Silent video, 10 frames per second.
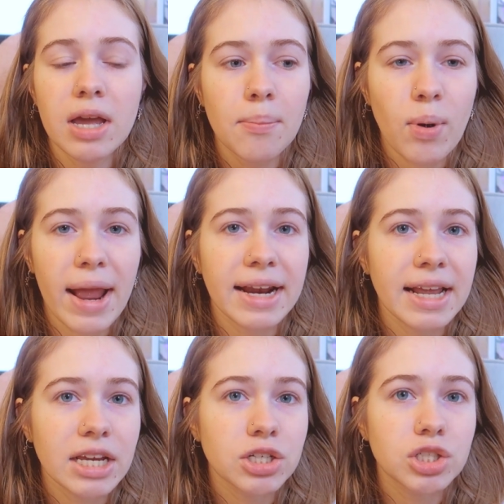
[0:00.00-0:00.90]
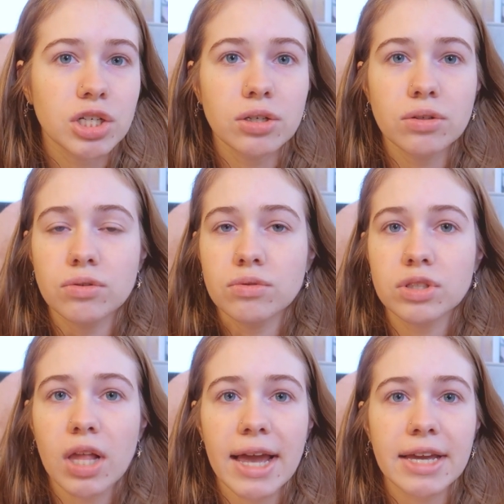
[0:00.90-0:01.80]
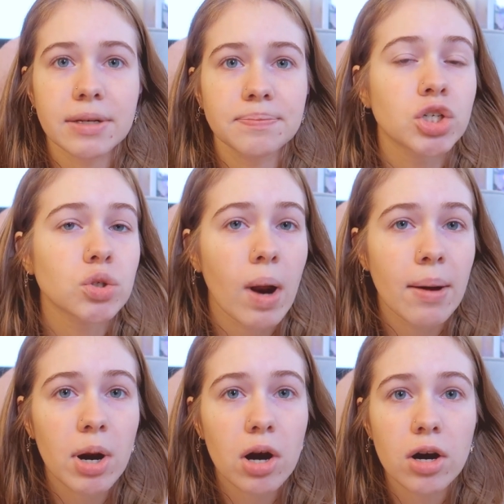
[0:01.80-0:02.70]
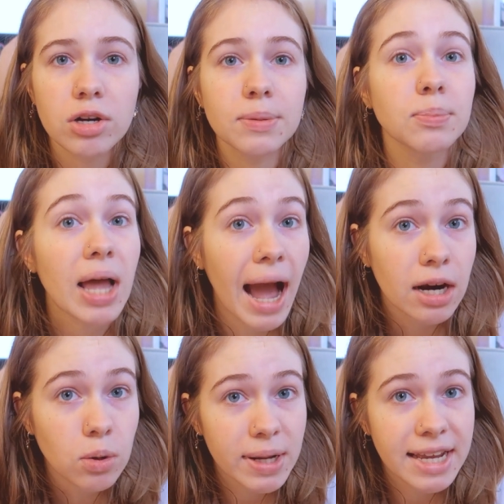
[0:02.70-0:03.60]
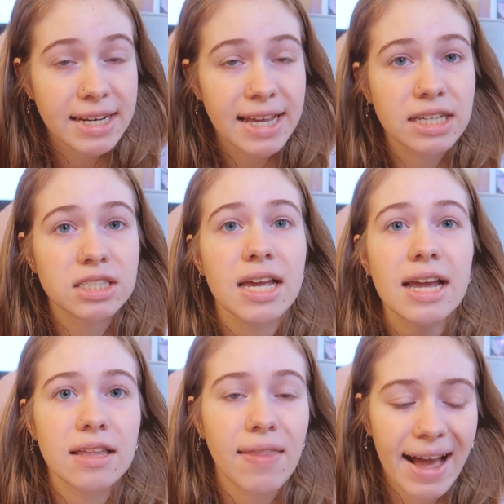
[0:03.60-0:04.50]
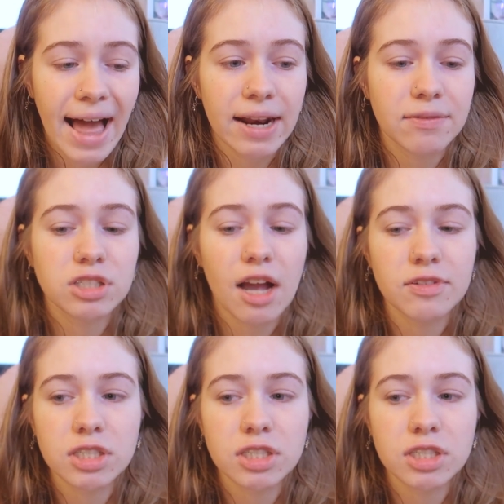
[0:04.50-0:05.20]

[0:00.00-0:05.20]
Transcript: brain issues like tremors, bladder weakness, that kind of stuff.